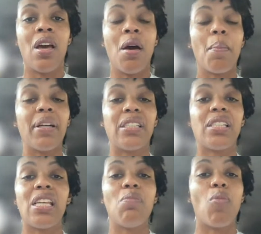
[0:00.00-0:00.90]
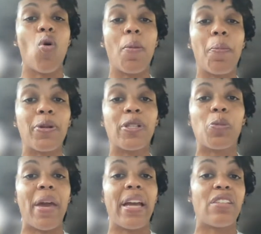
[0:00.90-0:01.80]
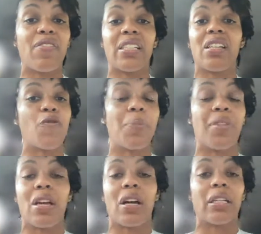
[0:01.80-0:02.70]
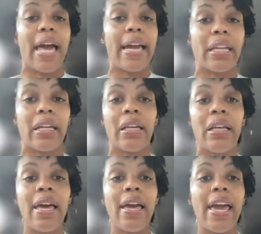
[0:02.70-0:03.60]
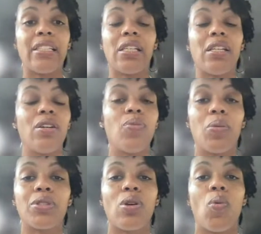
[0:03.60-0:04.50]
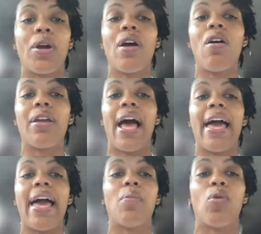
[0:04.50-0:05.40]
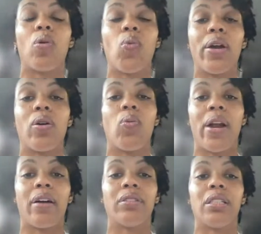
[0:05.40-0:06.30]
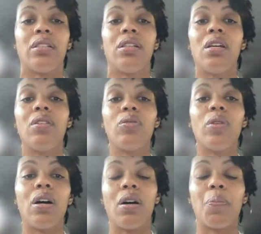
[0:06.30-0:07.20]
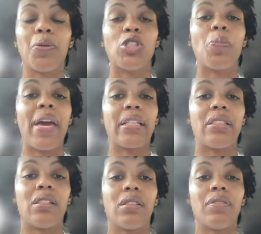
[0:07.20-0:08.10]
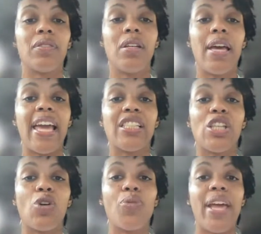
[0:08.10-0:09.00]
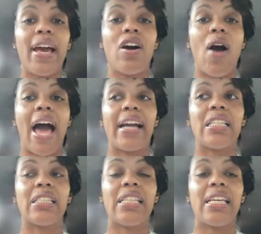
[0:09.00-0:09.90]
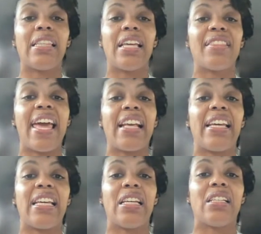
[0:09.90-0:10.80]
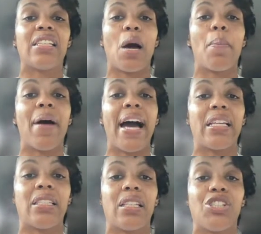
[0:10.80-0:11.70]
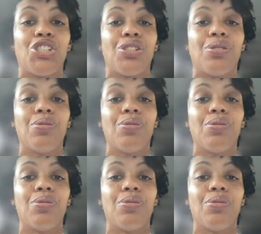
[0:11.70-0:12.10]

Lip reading: But to see more perspective and to hear from the young lady and to hear what was going on, I had a more well-rounded perspective. And so now I can see that that is a bias issue